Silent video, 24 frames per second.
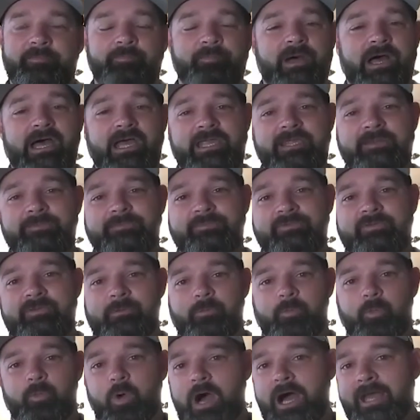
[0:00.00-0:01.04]
pipes
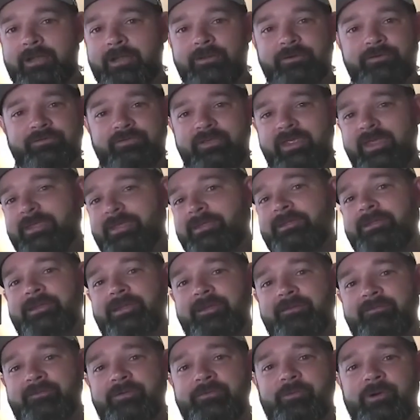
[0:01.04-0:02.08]
and wires hanging
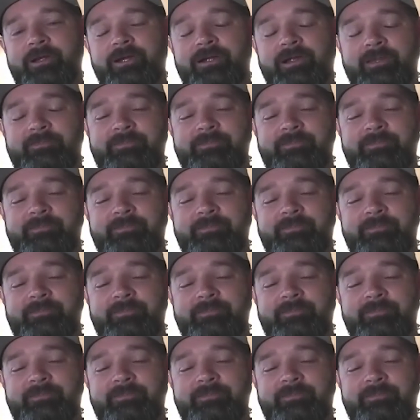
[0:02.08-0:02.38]
everywhere.